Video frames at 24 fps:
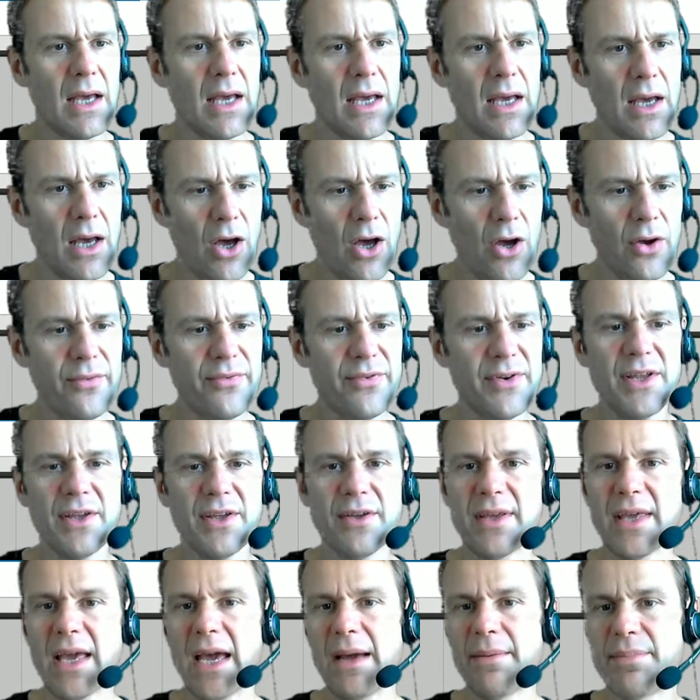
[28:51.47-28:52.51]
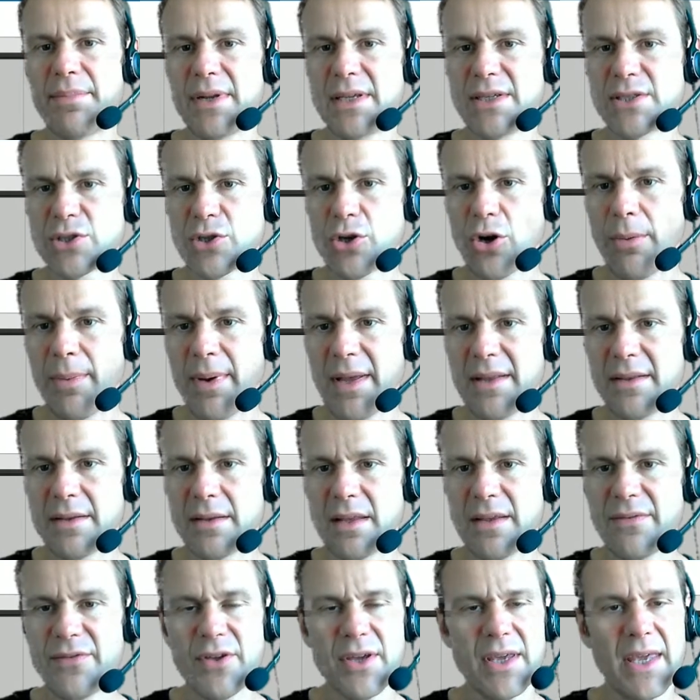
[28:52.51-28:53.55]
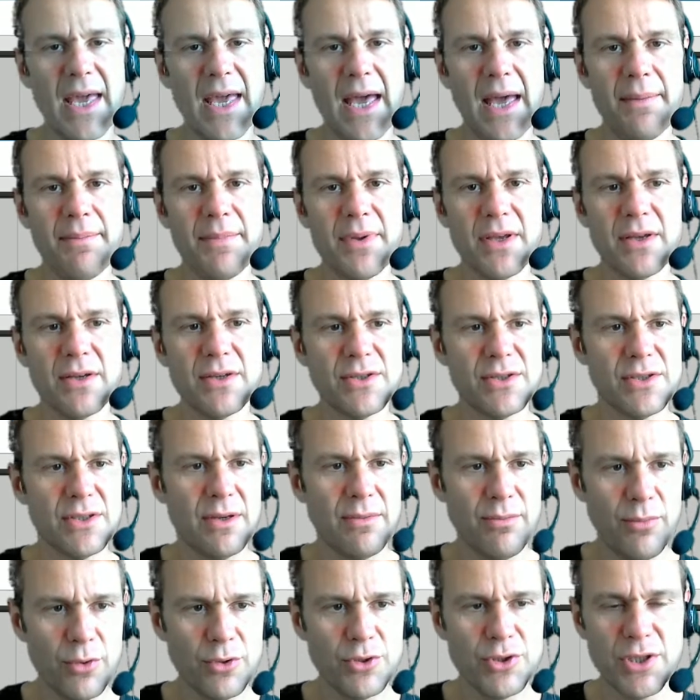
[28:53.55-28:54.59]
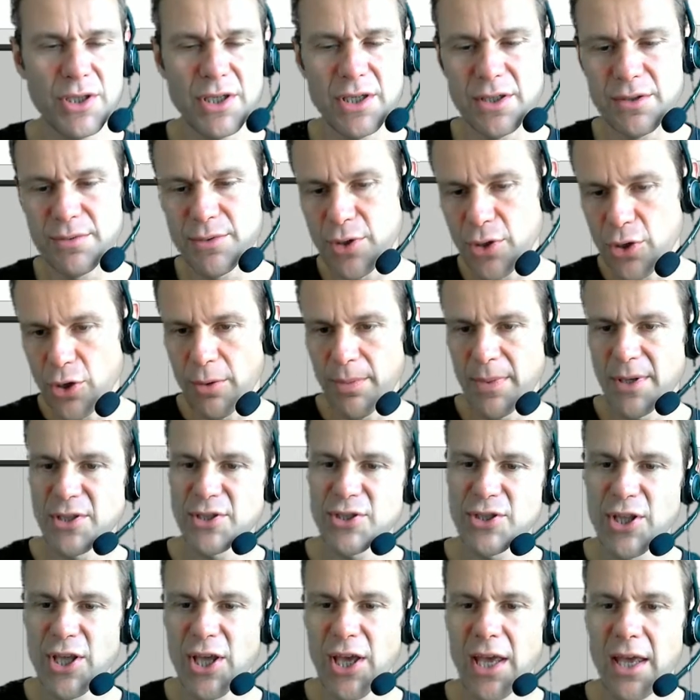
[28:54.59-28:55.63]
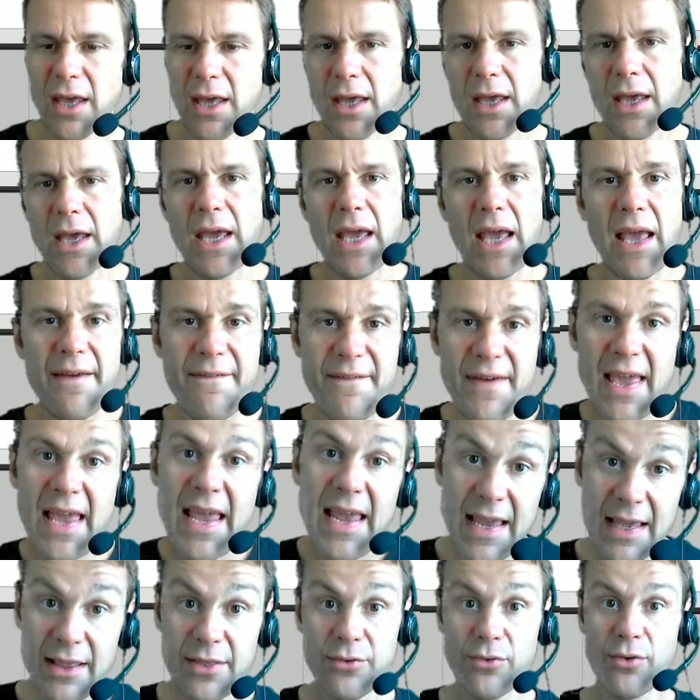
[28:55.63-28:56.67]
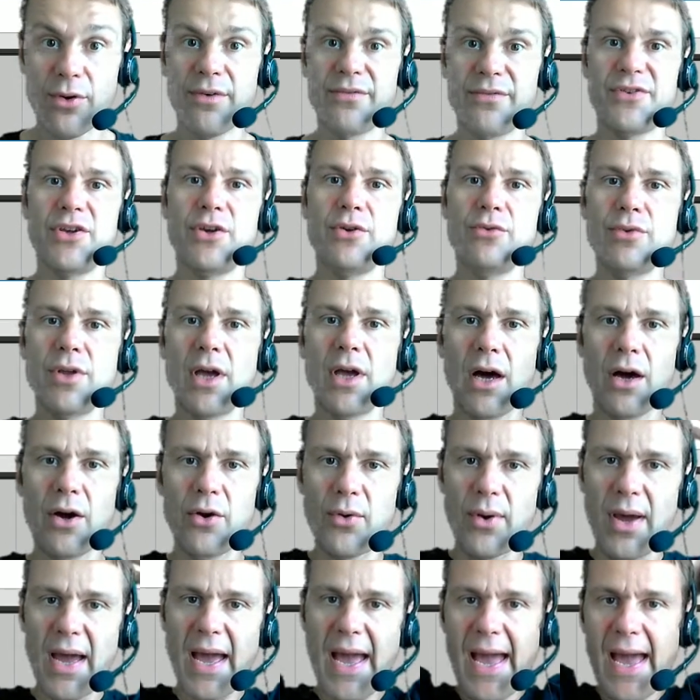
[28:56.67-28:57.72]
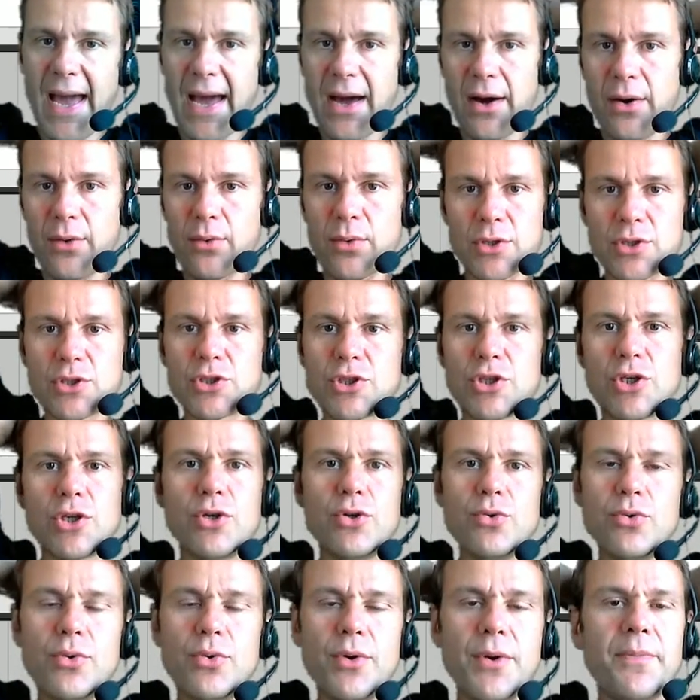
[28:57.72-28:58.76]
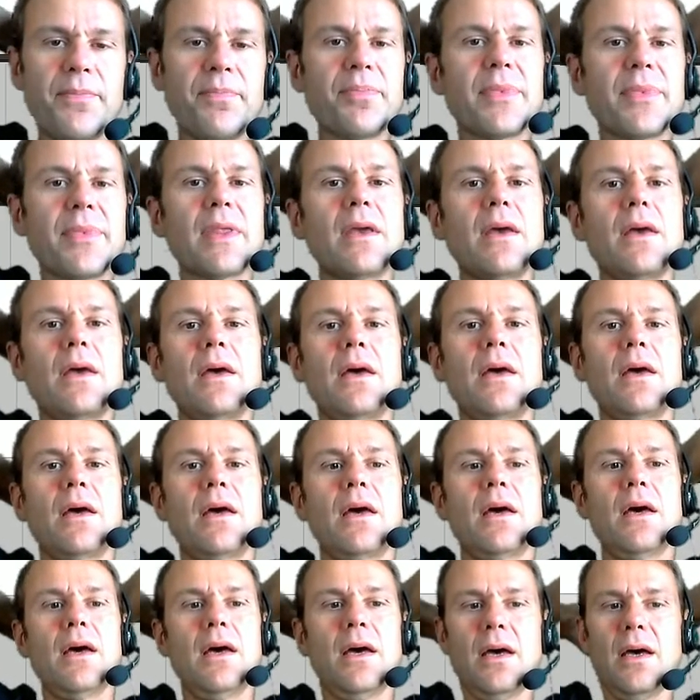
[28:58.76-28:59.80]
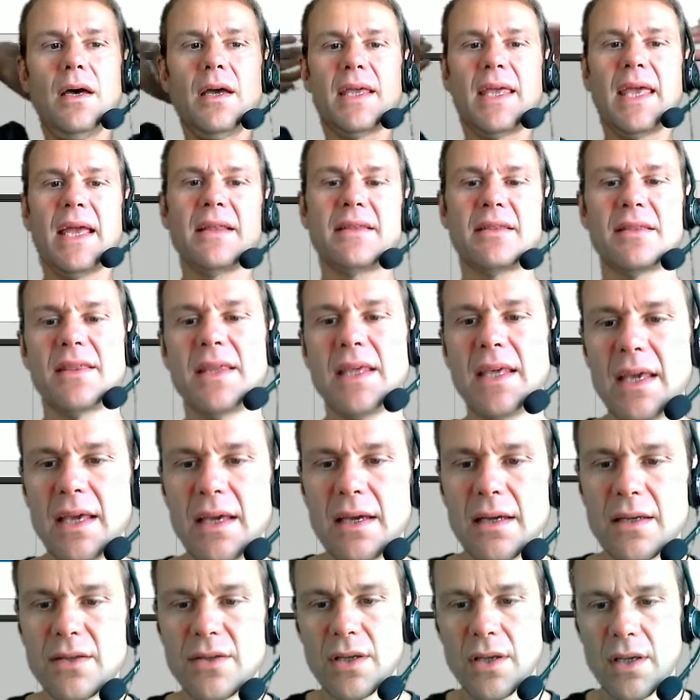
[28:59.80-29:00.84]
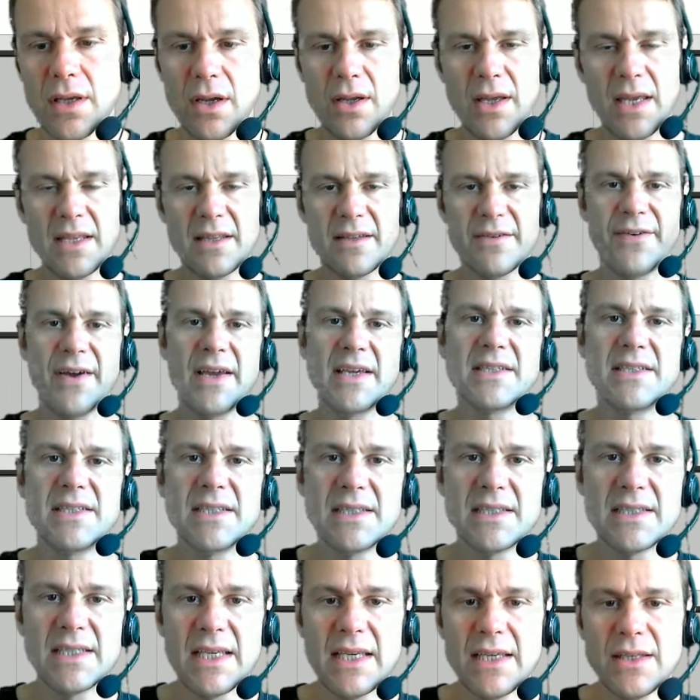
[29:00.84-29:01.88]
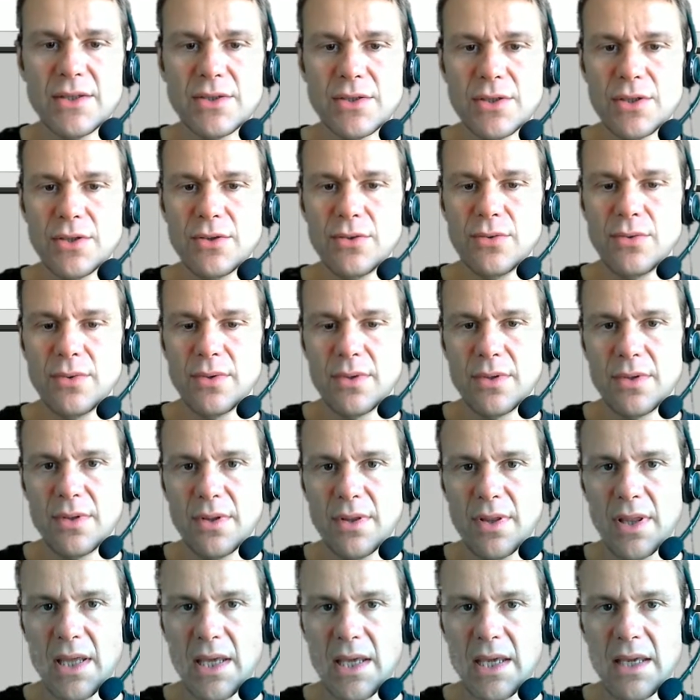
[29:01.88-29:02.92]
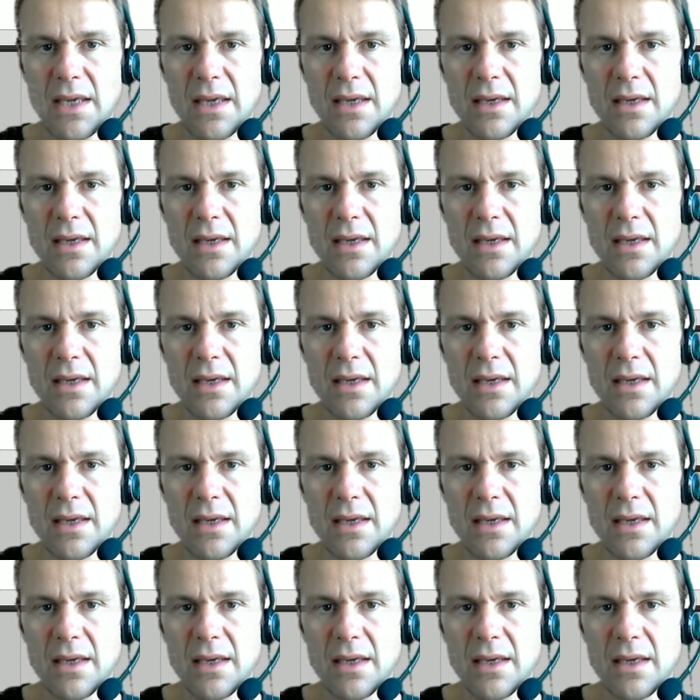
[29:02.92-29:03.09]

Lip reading: Hopefully you can. Please comment if you can, because I'm watching your comments there. If either of you know how to get the interfaces into the